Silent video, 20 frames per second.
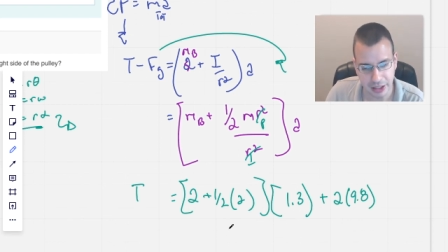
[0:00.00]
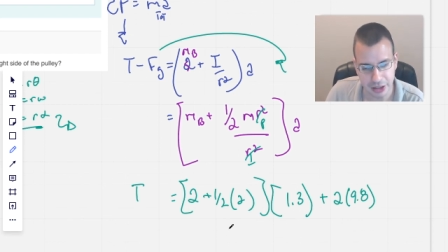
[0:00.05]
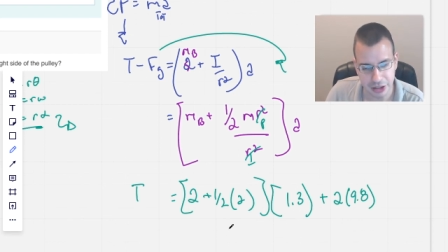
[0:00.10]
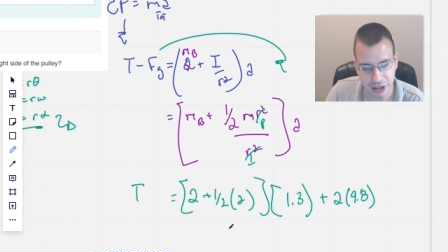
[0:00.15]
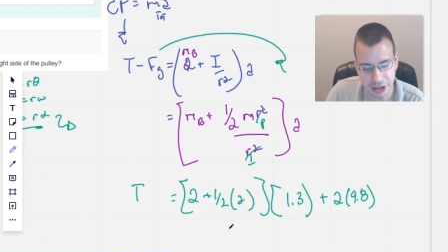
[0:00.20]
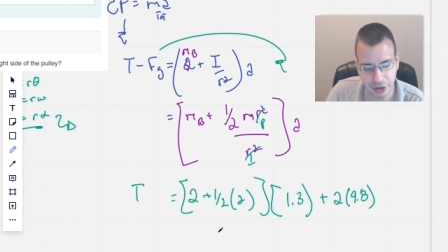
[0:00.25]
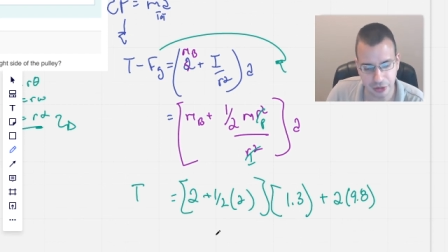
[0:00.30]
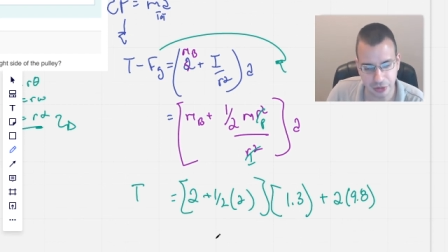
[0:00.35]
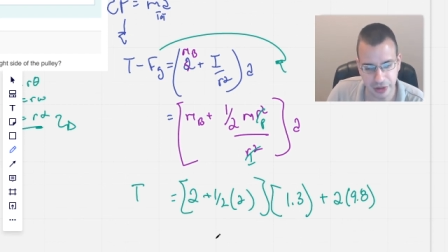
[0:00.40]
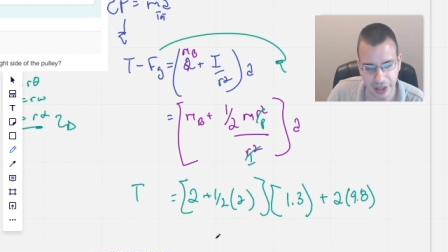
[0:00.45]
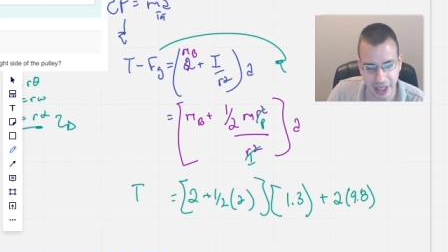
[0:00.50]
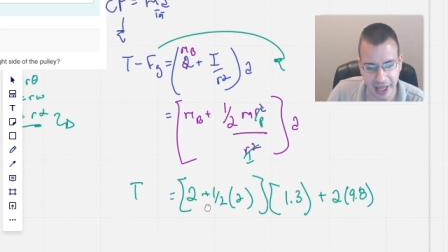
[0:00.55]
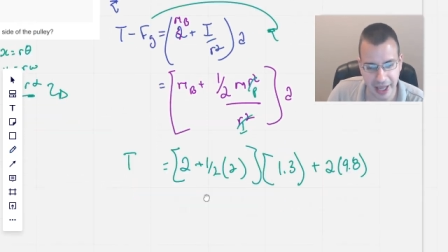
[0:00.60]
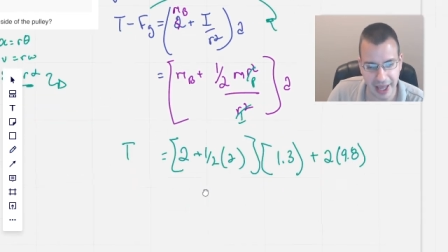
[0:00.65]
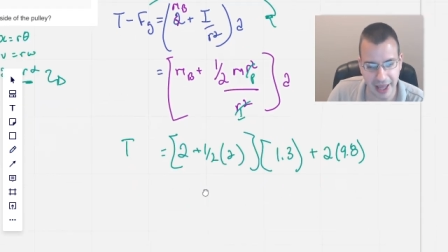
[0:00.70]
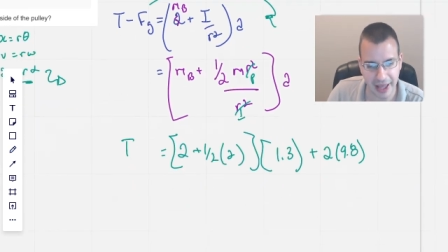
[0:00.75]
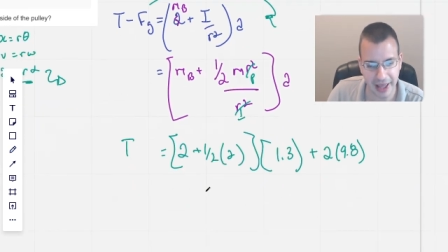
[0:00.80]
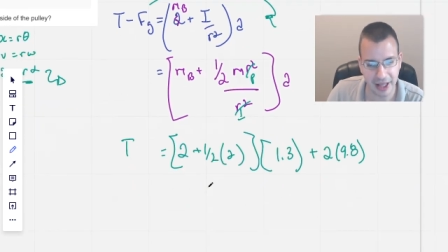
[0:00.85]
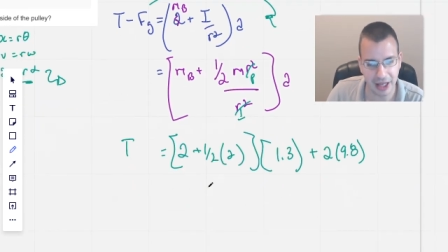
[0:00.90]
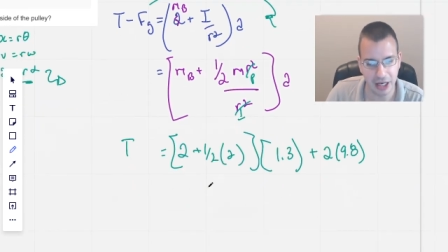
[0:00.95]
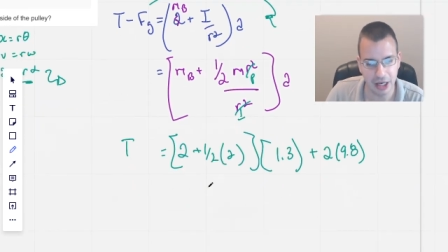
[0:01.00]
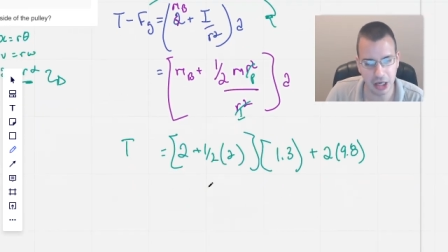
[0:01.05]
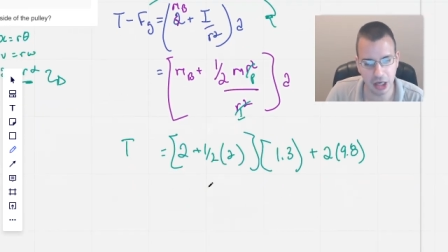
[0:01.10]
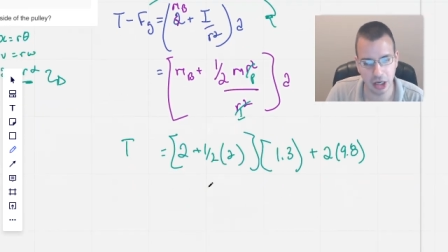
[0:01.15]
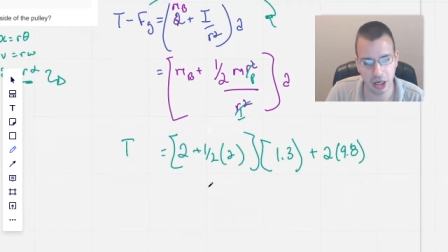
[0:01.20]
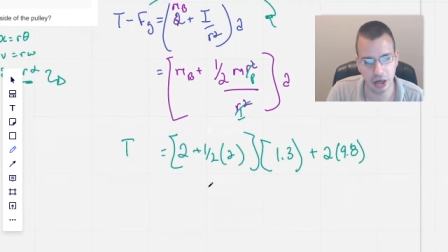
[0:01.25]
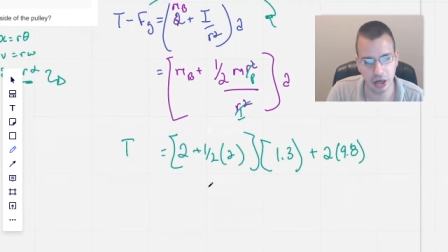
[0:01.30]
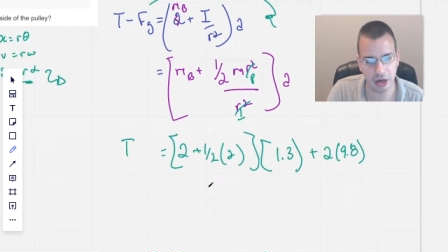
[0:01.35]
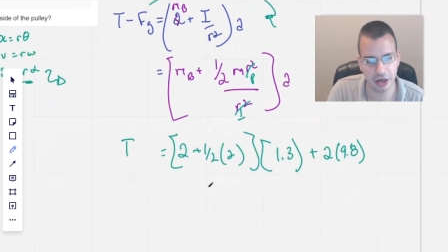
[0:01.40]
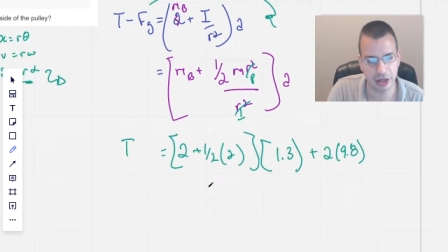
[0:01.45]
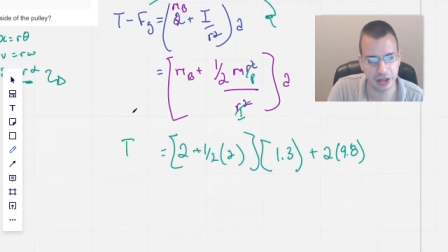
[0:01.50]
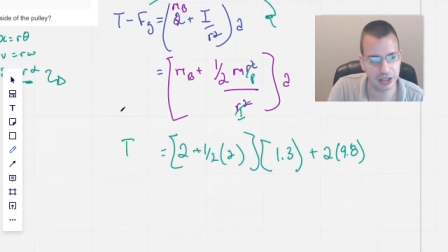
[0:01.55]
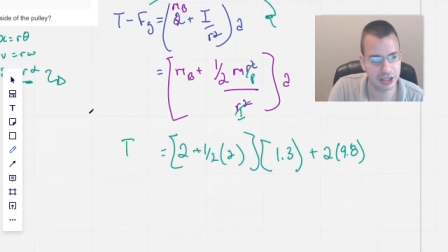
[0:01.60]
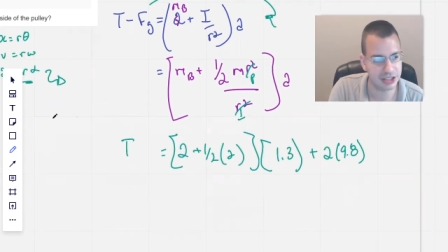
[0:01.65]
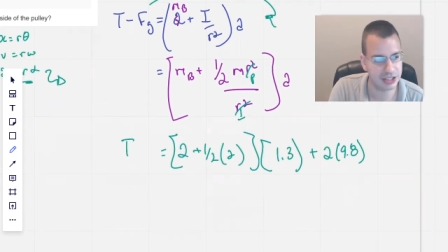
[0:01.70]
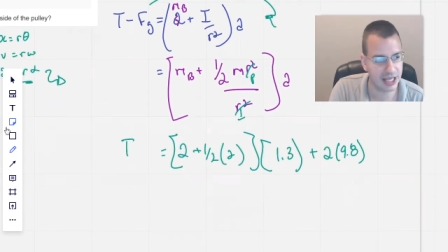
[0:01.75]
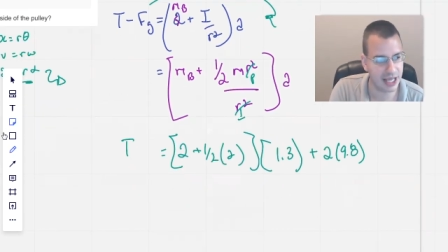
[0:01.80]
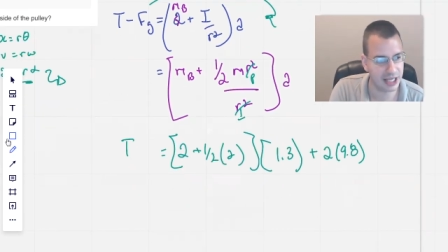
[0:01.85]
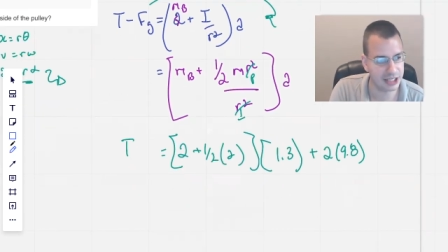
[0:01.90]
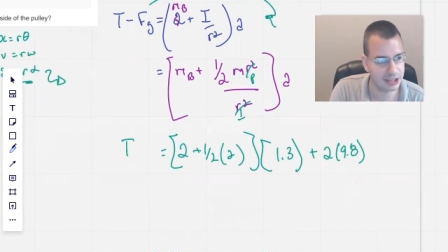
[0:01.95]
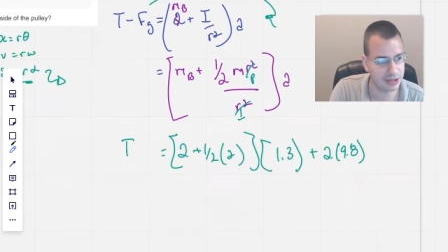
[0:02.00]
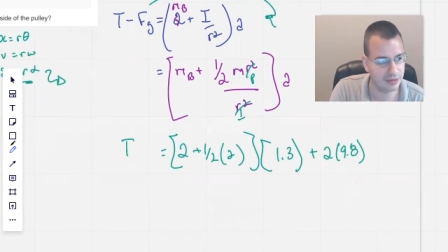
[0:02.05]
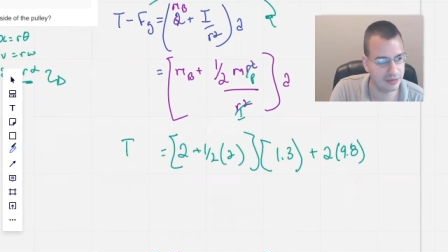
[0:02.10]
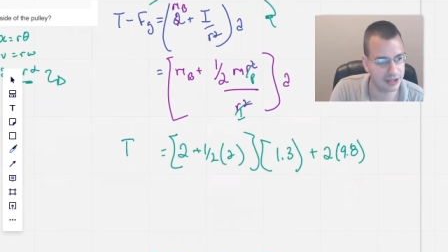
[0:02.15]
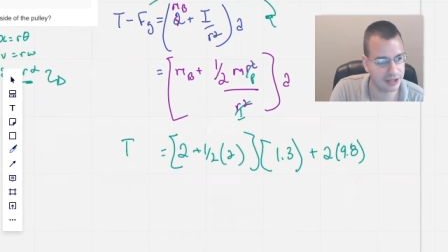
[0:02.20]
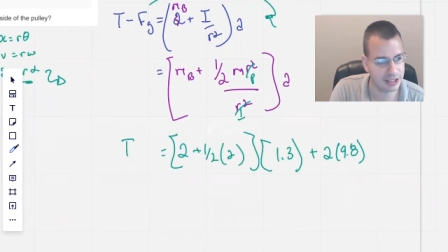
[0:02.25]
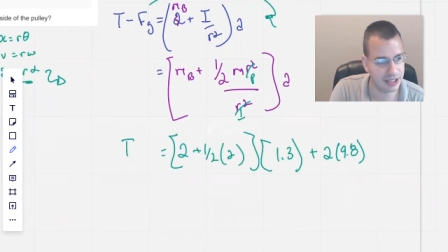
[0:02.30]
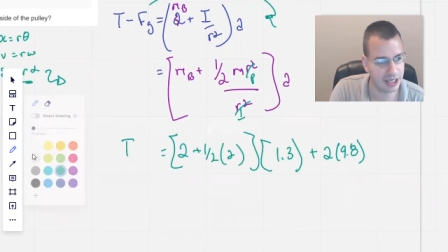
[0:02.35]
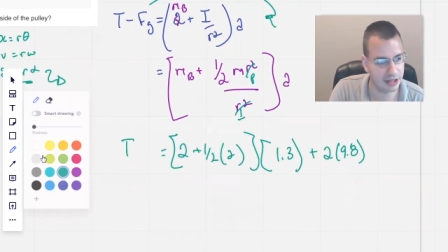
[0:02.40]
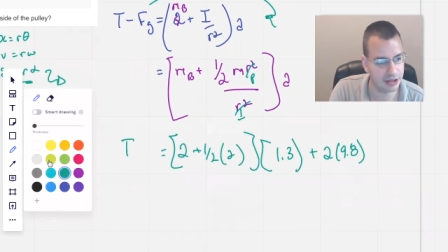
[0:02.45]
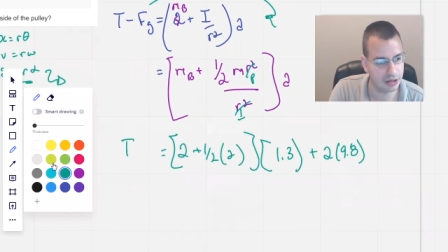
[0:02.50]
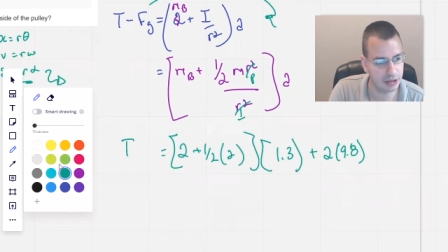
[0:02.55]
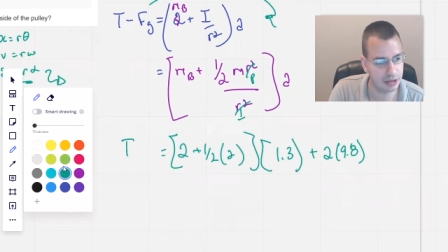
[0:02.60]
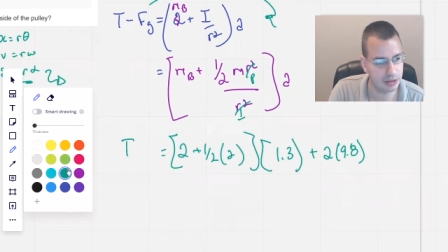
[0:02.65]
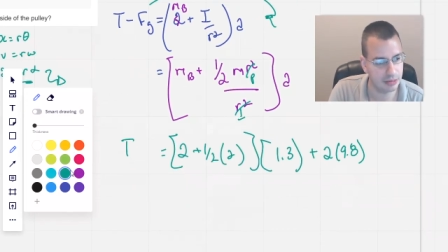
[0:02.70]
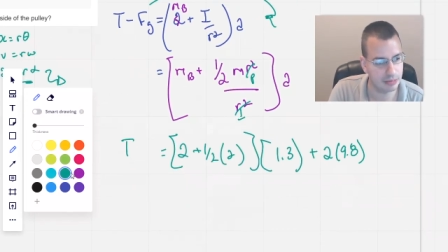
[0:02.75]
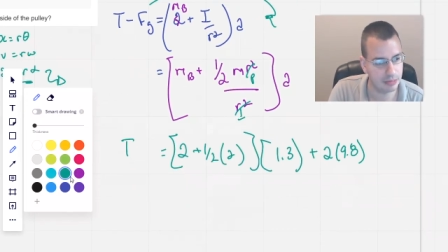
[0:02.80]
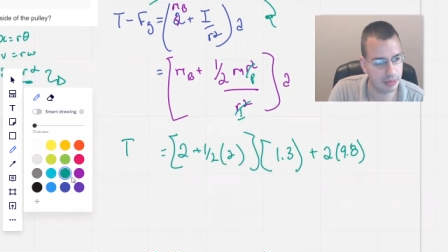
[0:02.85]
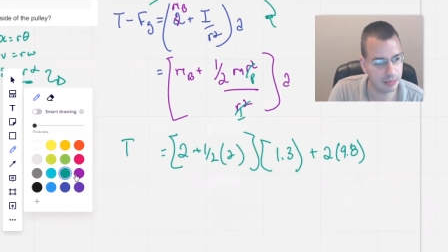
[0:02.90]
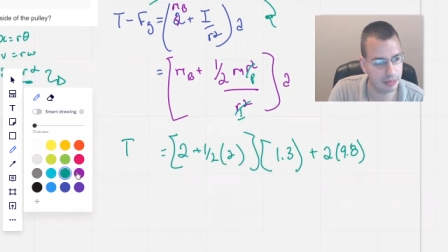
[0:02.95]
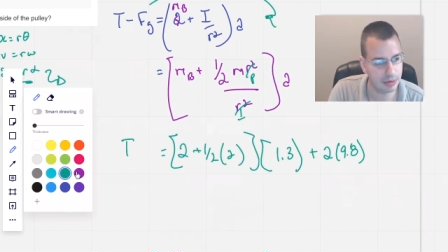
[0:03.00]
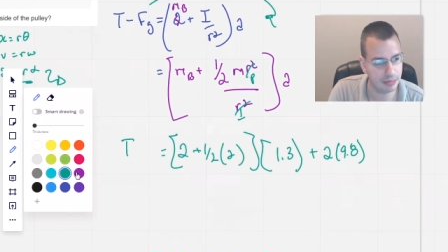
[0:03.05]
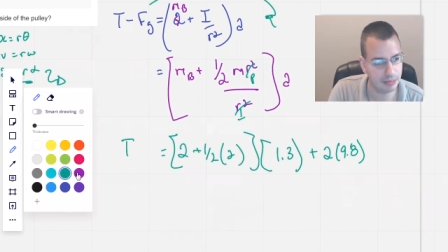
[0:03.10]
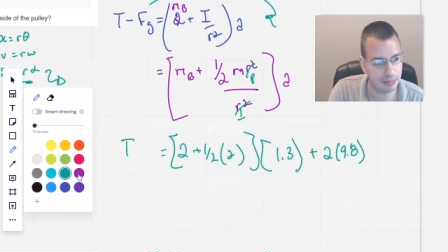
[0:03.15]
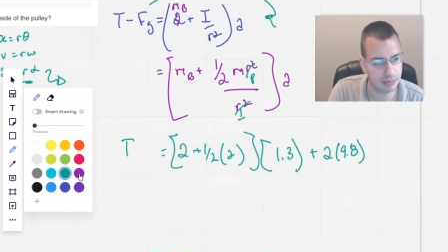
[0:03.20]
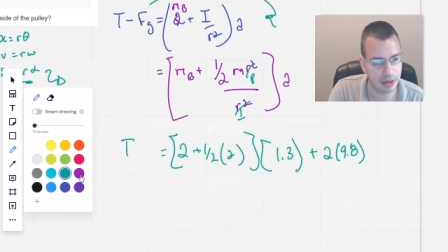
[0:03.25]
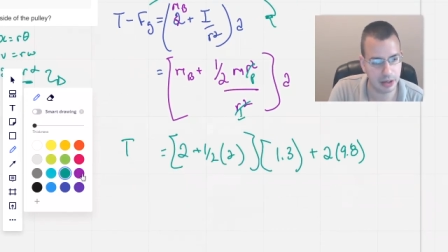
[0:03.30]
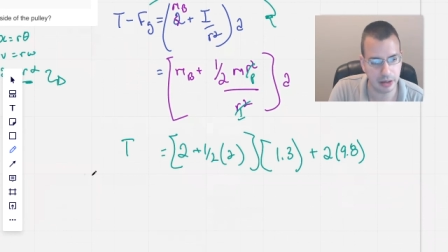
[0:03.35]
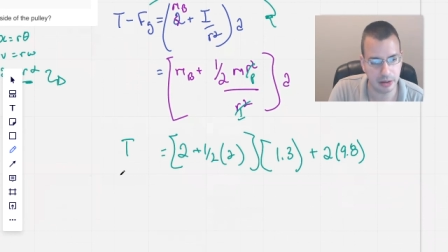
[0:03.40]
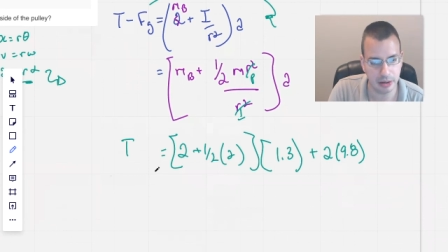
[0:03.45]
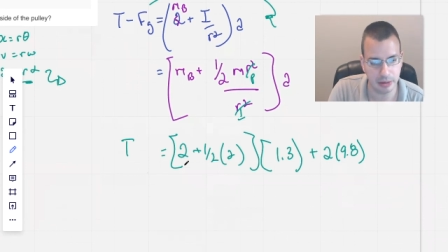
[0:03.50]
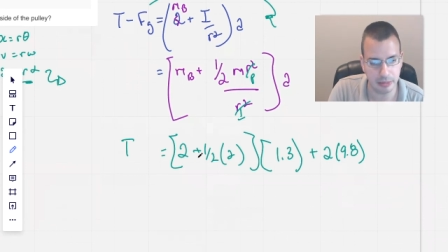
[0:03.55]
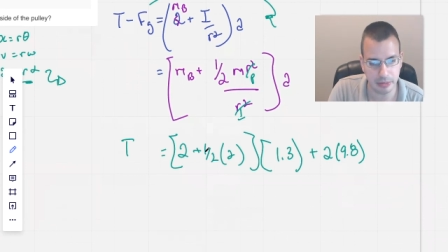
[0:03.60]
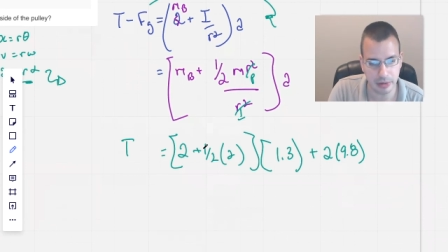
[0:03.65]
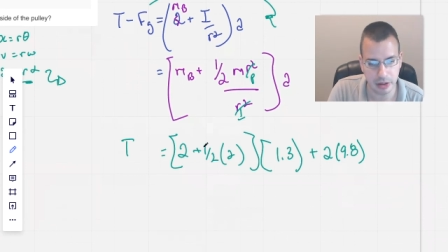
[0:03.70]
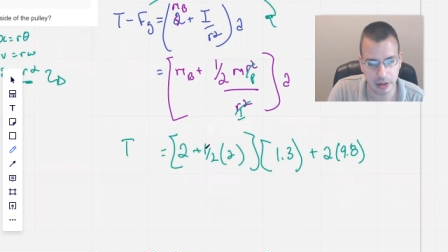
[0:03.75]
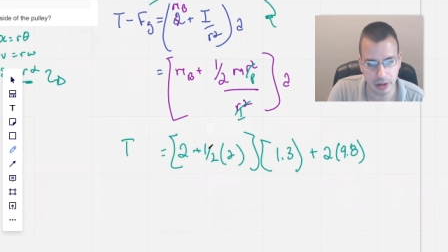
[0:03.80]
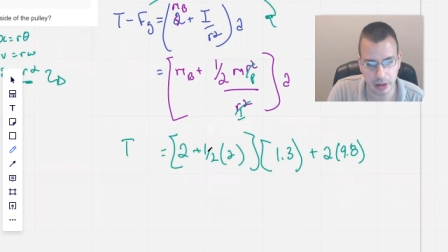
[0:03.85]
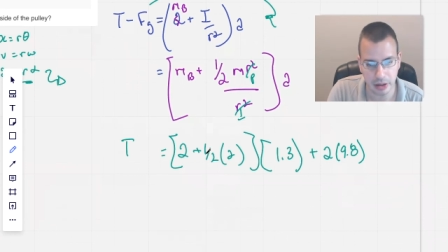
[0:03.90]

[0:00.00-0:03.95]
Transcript: So if we look at this and add some of it together, bum, bum, bum.